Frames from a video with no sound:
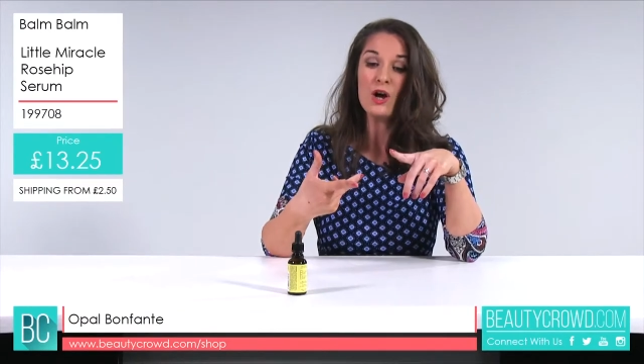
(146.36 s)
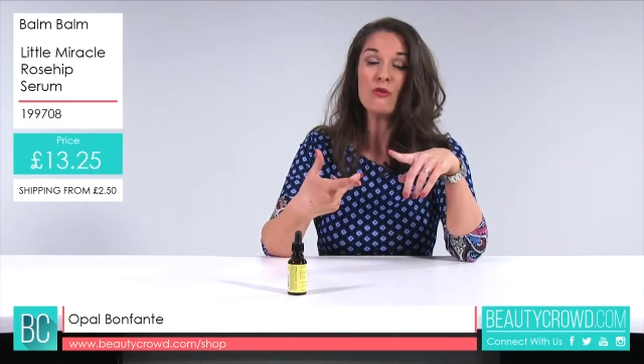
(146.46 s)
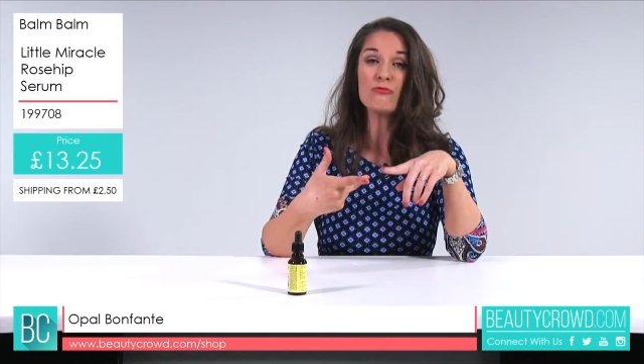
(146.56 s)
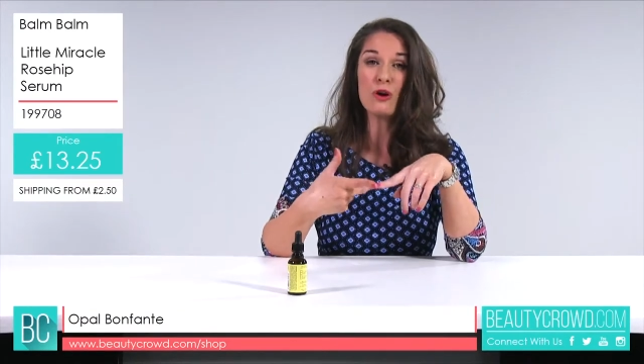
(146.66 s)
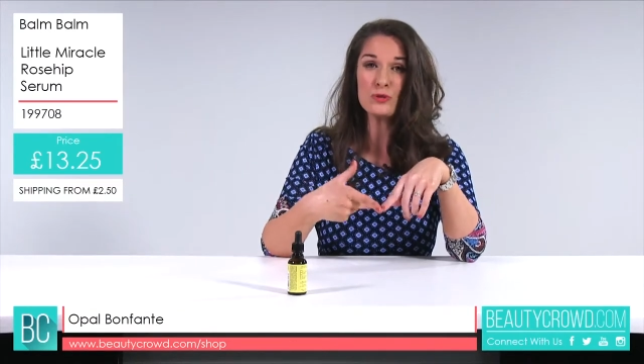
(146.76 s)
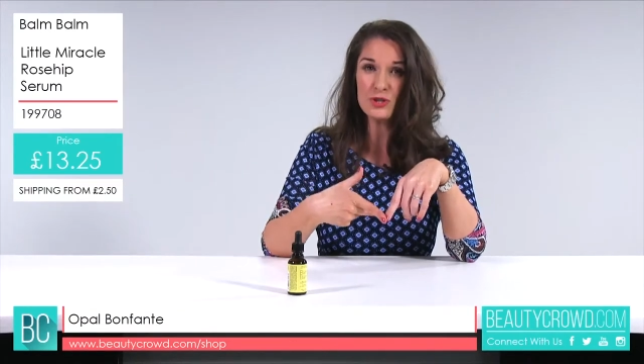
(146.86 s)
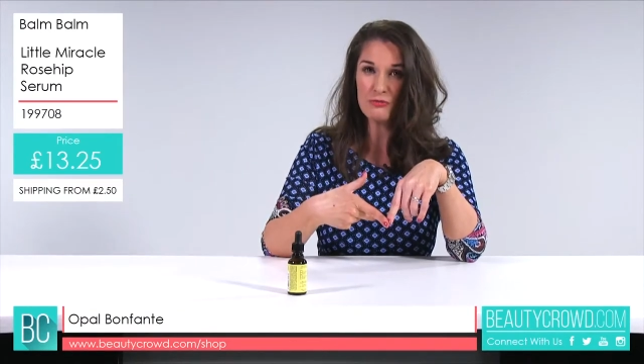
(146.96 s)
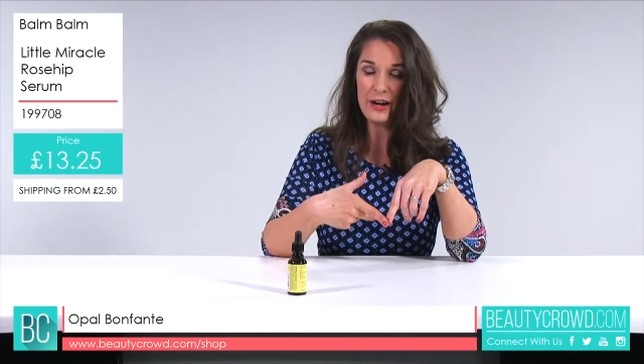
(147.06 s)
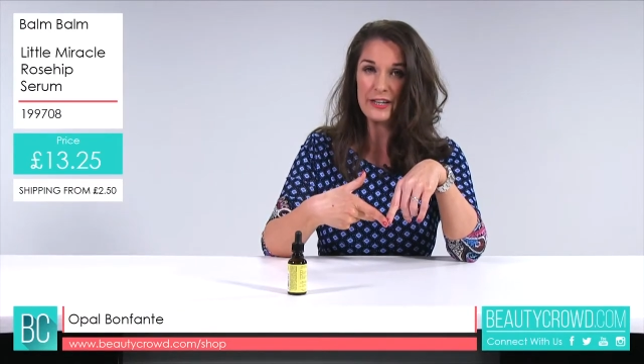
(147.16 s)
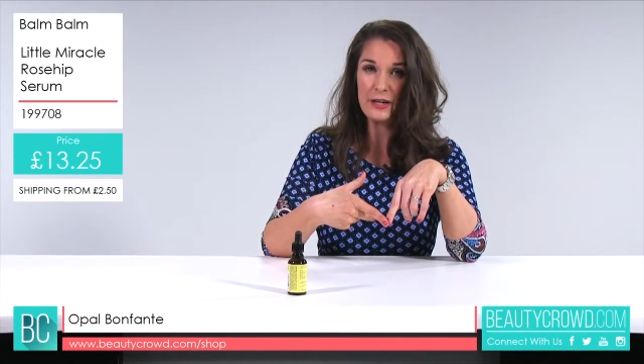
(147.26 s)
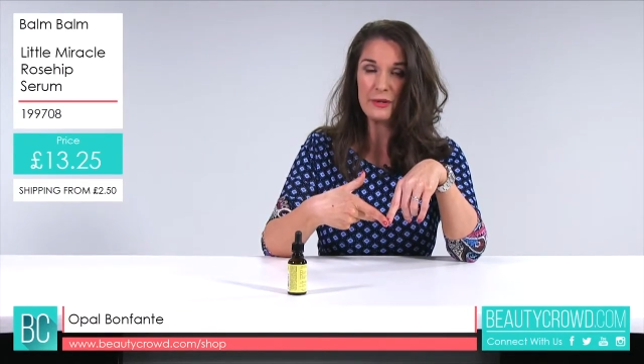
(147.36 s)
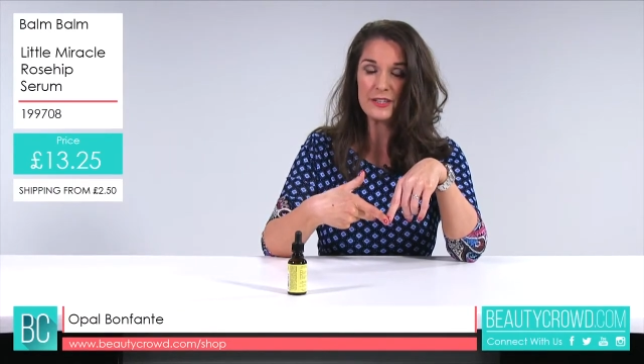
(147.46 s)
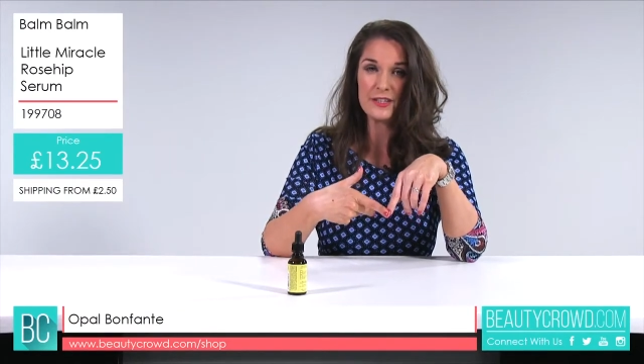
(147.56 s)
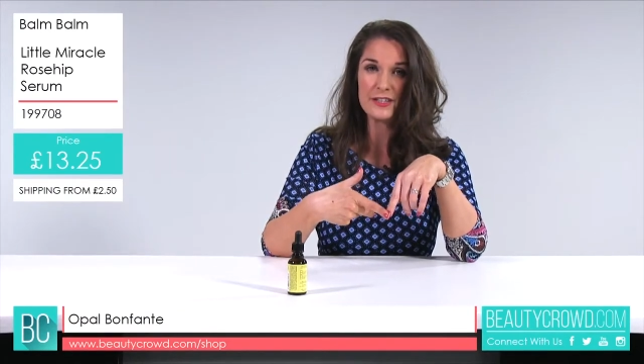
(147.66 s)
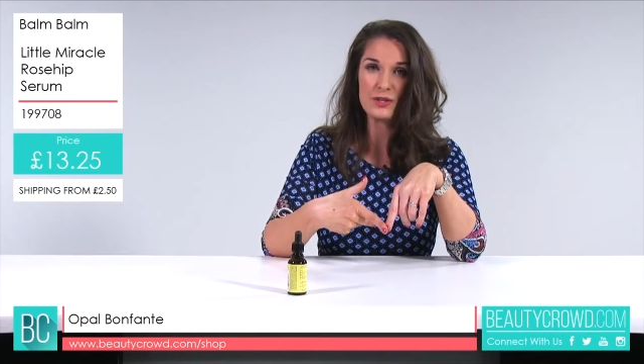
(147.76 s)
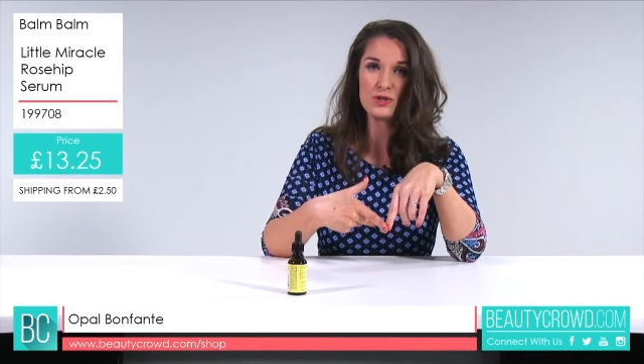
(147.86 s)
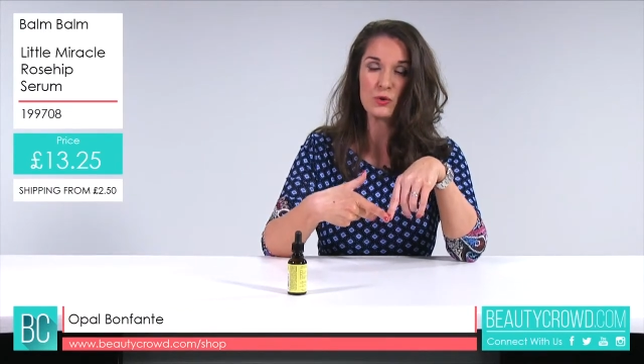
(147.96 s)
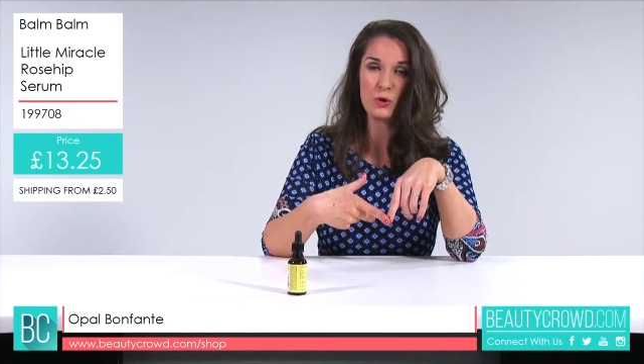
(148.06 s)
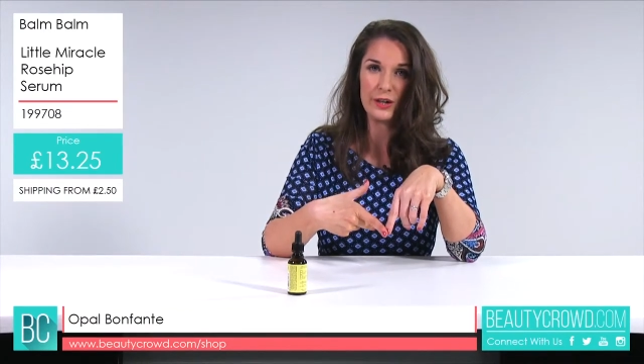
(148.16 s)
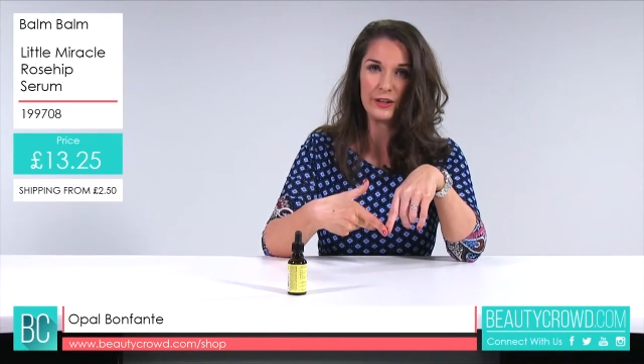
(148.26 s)
Rose geranium is an essential
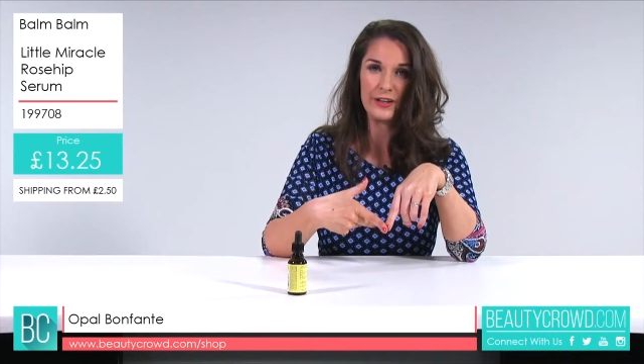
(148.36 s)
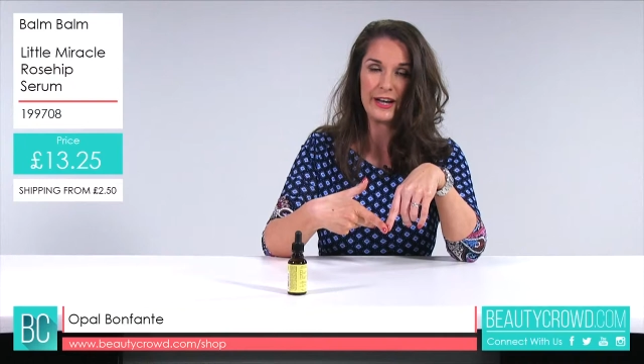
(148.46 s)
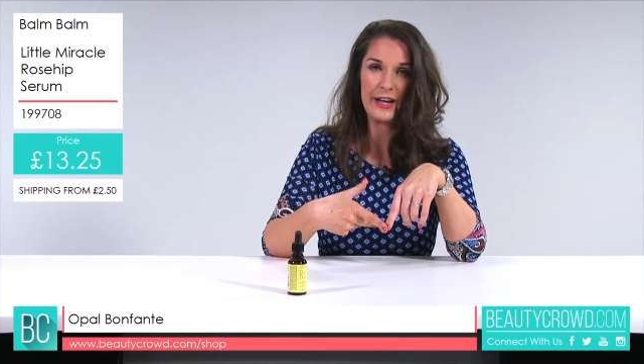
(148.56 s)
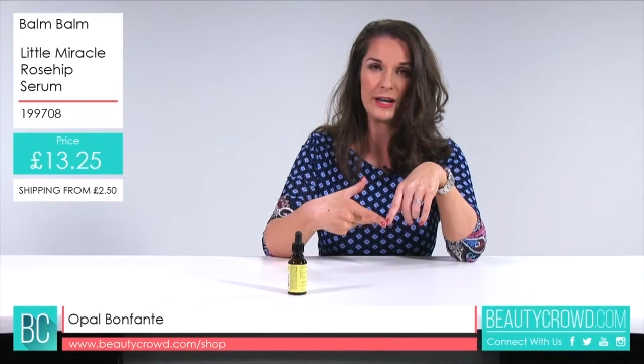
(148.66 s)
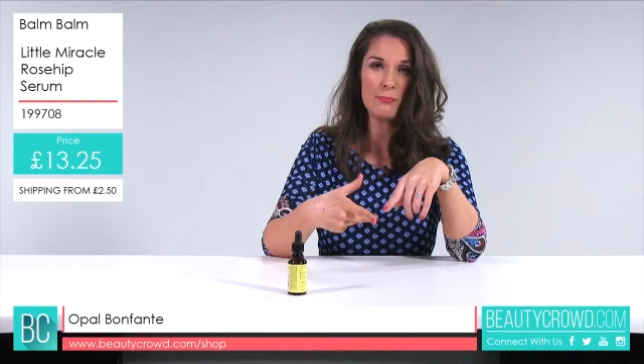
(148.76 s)
oil in here,